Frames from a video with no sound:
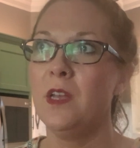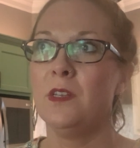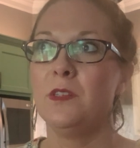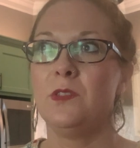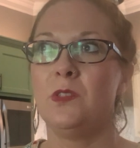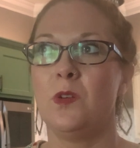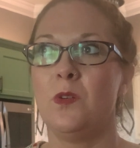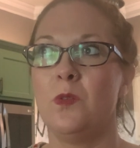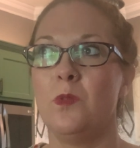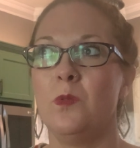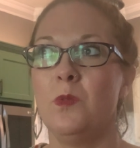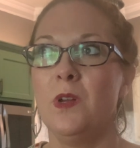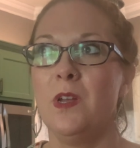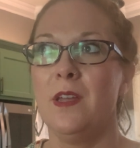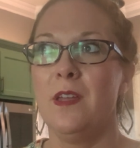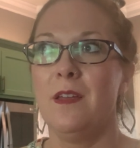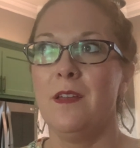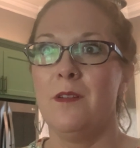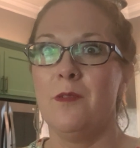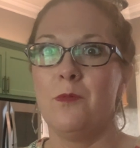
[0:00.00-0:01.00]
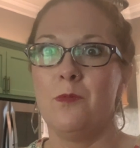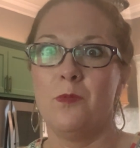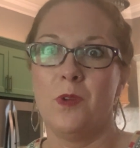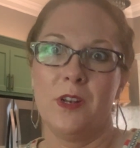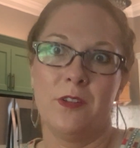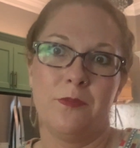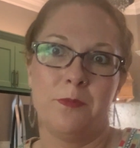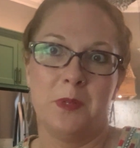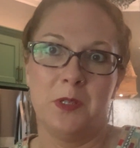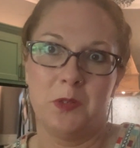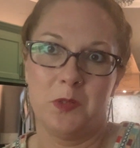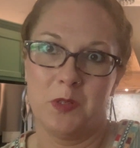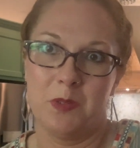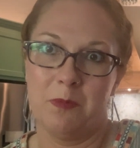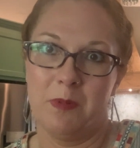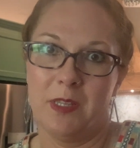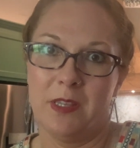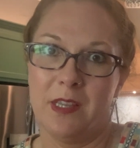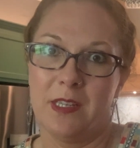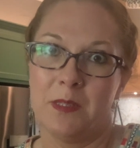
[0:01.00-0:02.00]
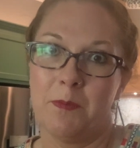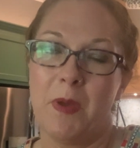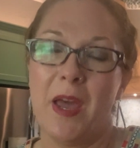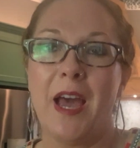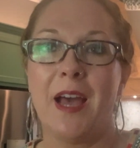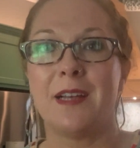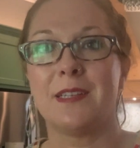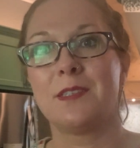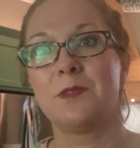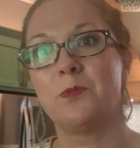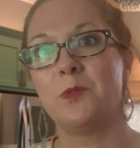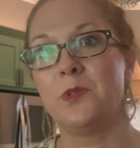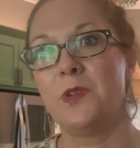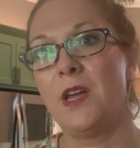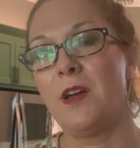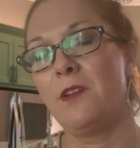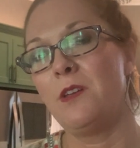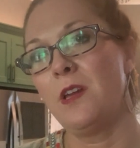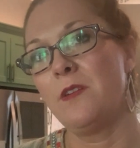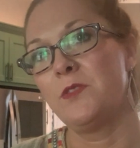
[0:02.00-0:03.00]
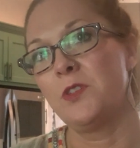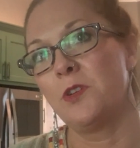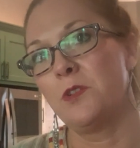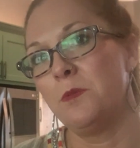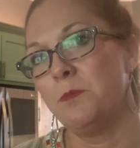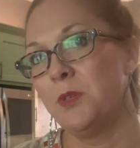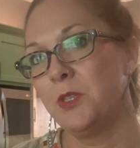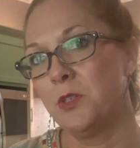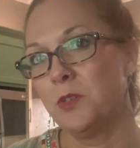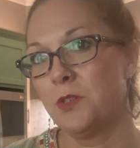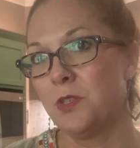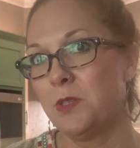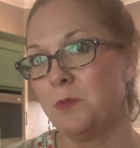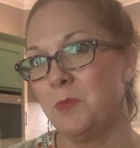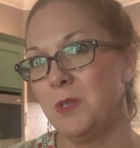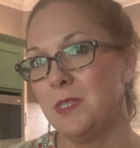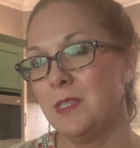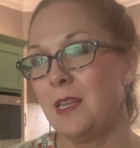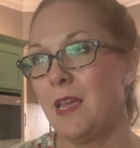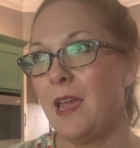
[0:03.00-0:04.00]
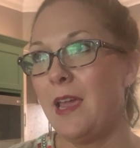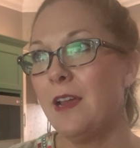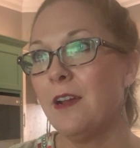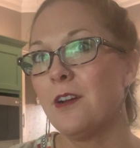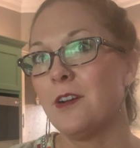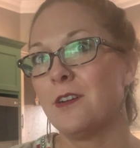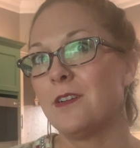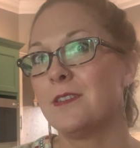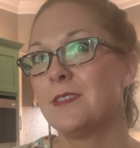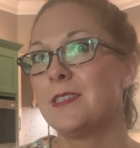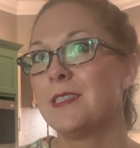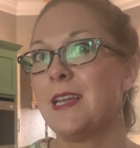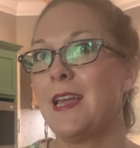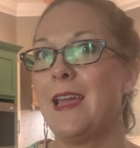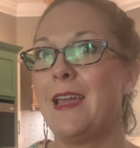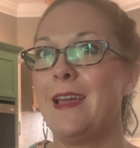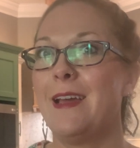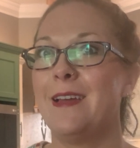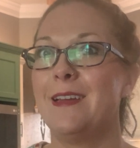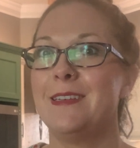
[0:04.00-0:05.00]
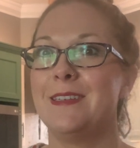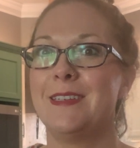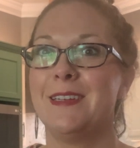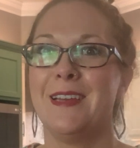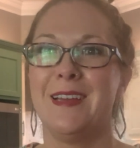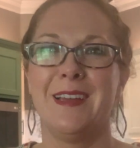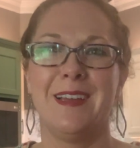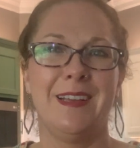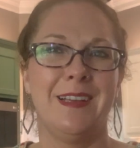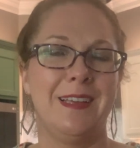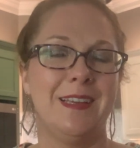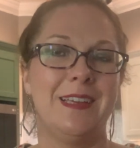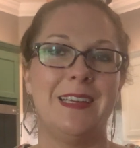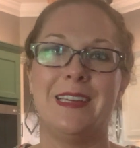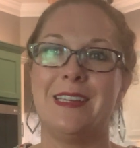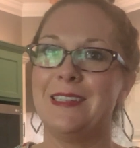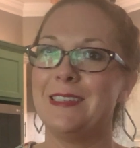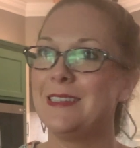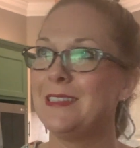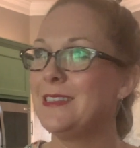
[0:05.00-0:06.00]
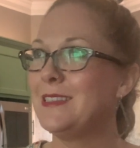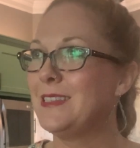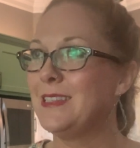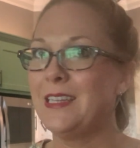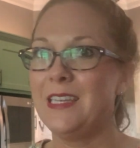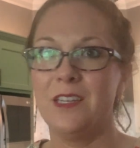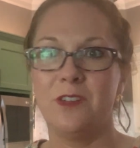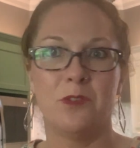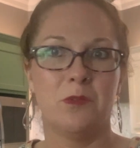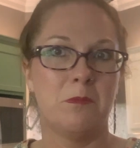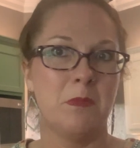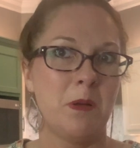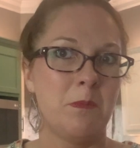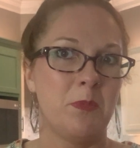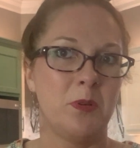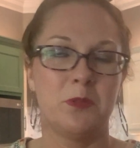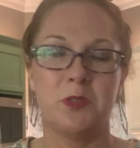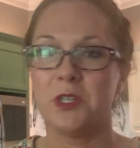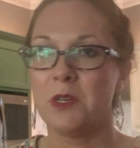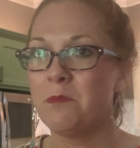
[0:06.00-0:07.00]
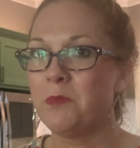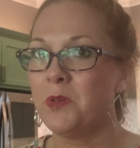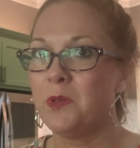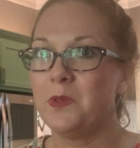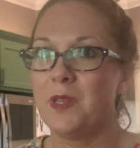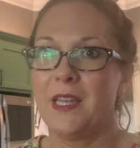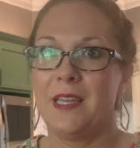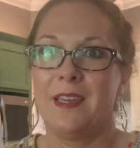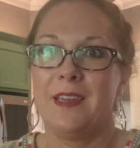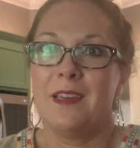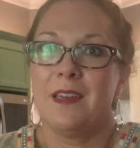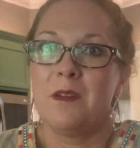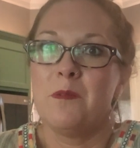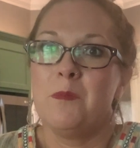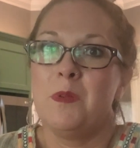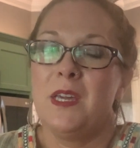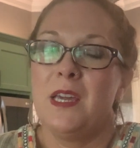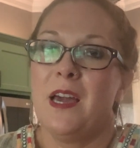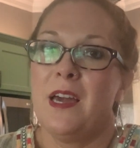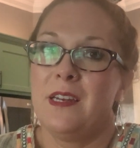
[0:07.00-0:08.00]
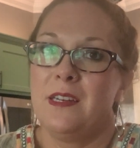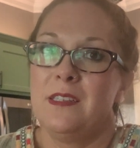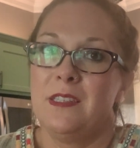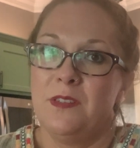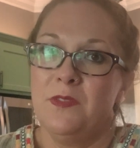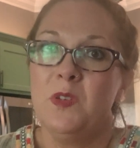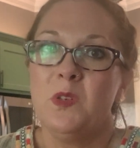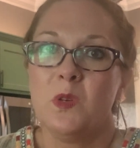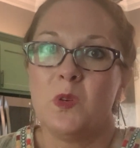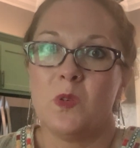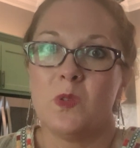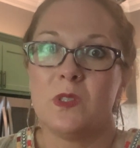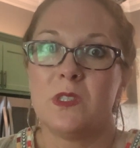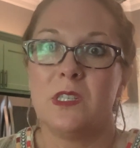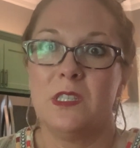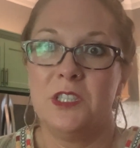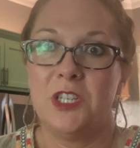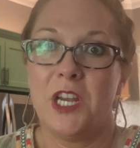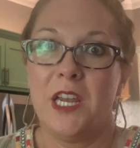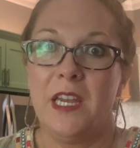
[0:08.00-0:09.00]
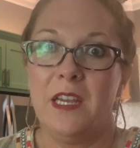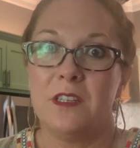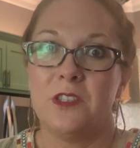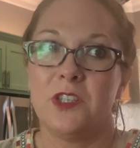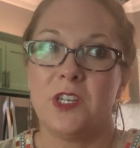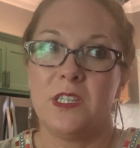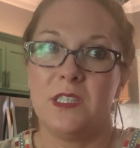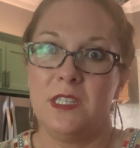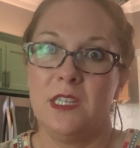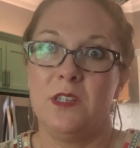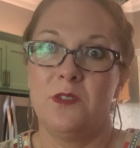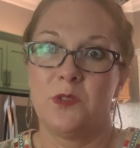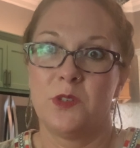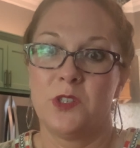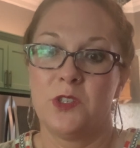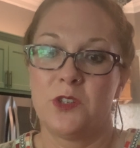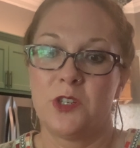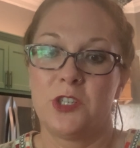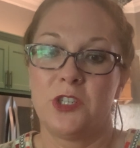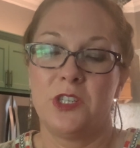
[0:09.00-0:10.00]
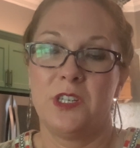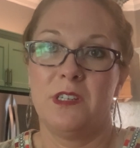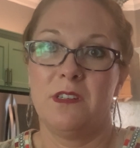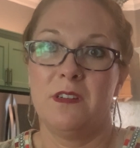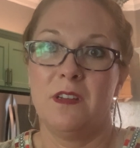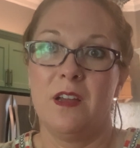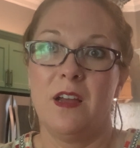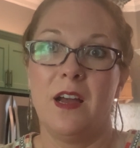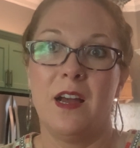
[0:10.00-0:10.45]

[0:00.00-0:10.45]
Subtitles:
So what if Mr. Smith has passed? Well, now you have to go to Mr. Smith's heirs, and legal mumbo jumbo, like it can be kind of difficult to change a deed restriction.